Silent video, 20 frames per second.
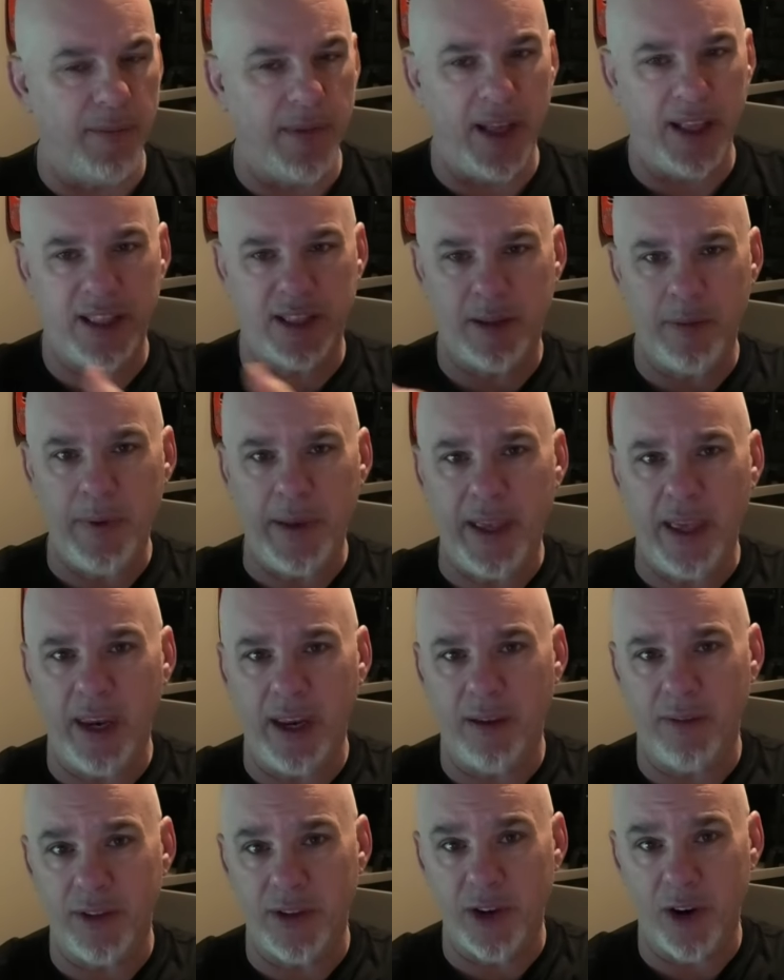It's the
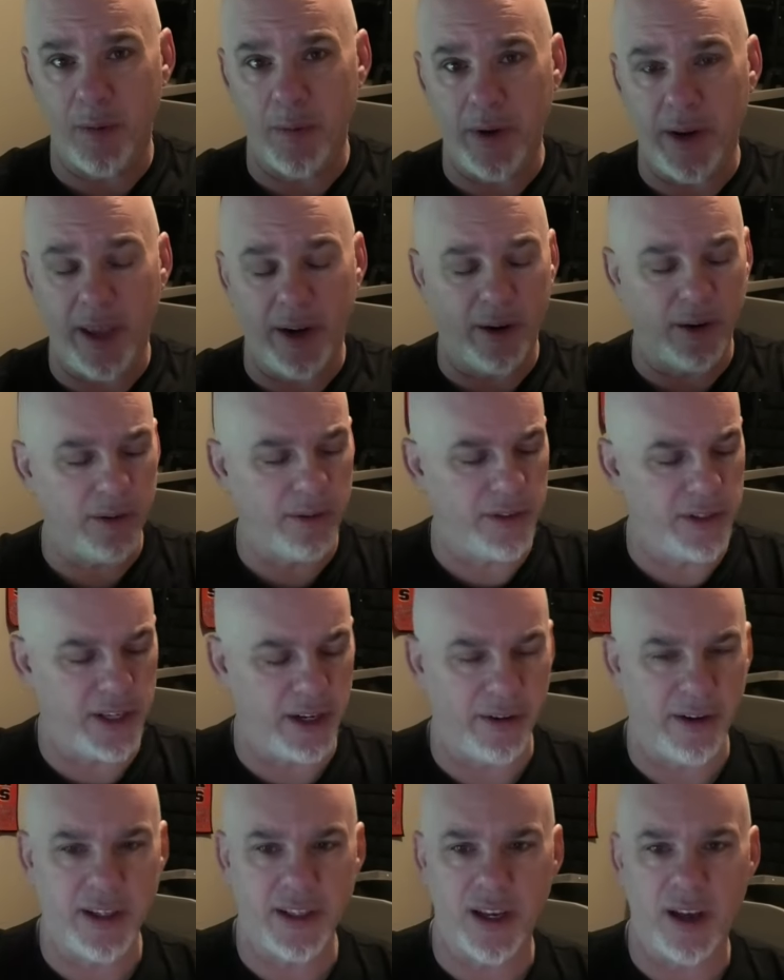beginning of the Terminator
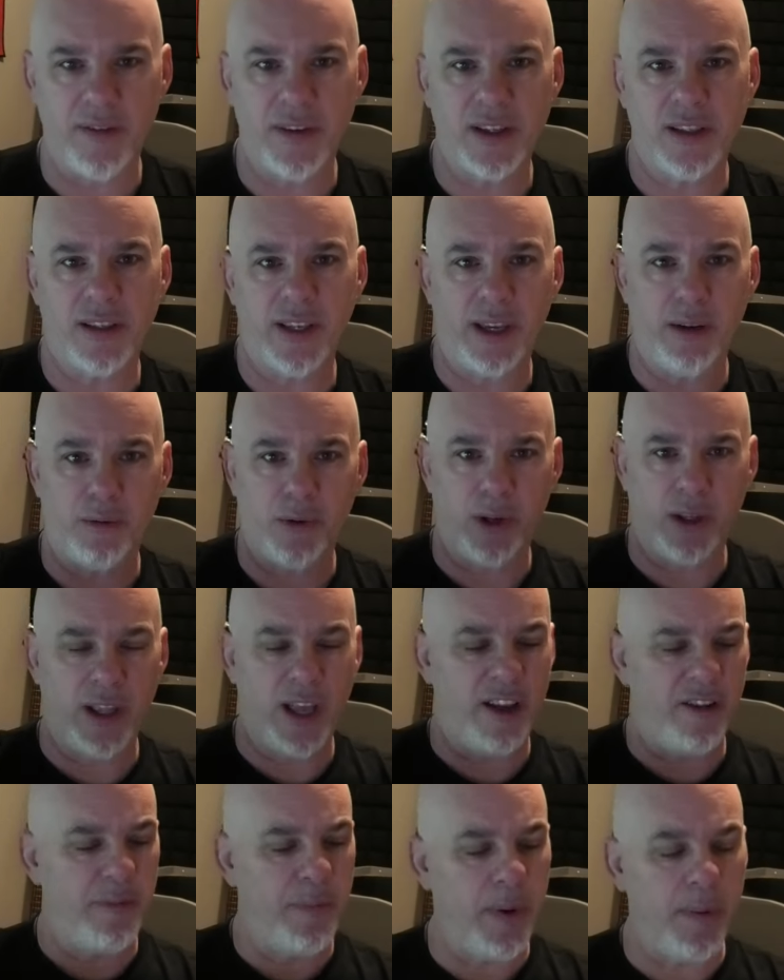series, obviously, in real
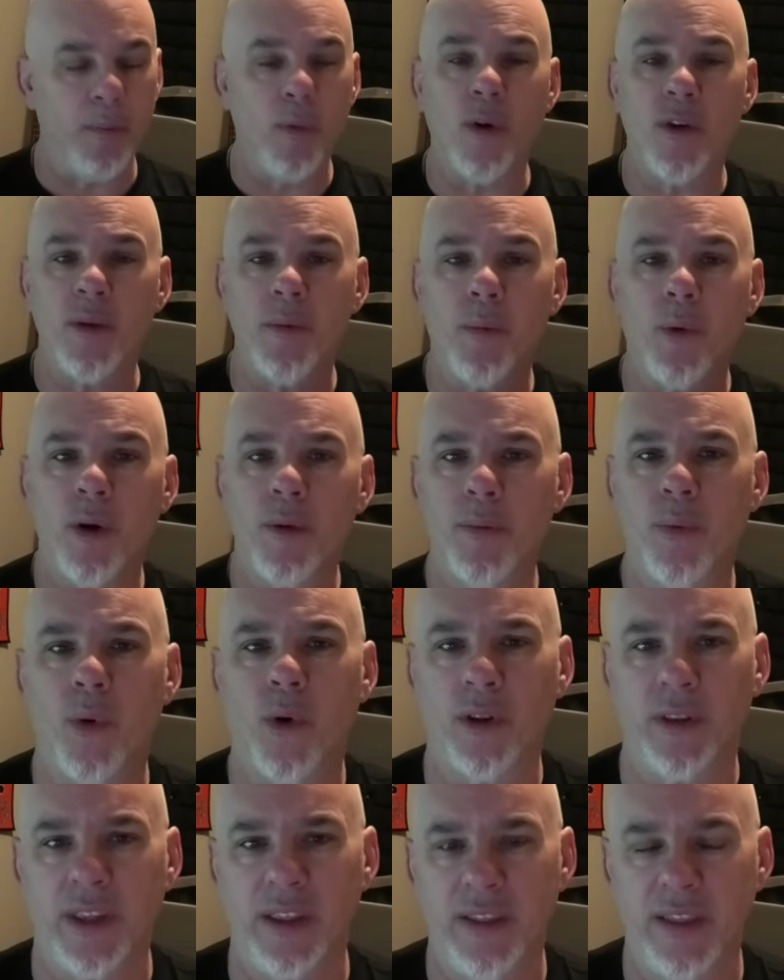life. But more
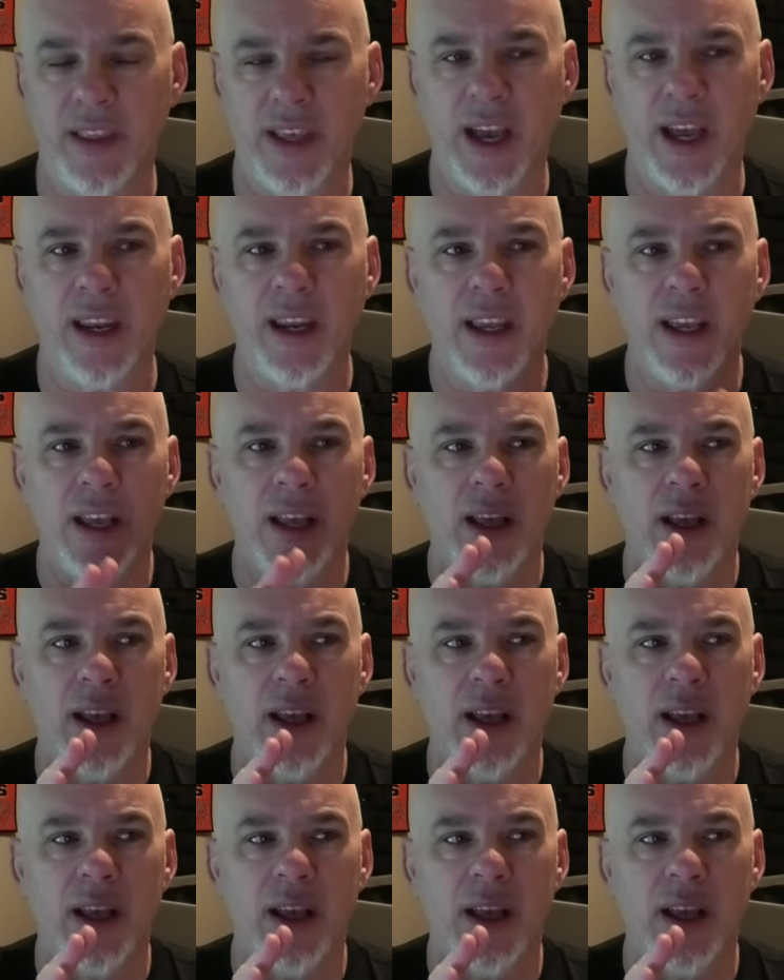importantly than that,